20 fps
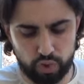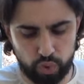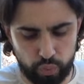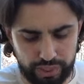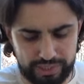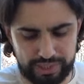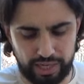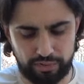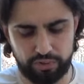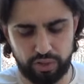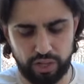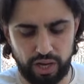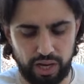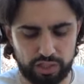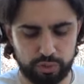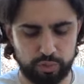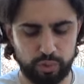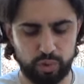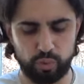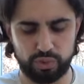two weeks after the
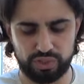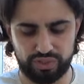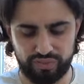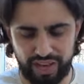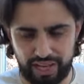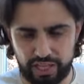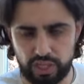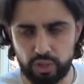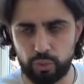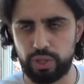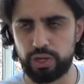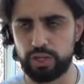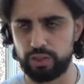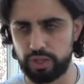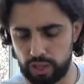hospital was evacuated,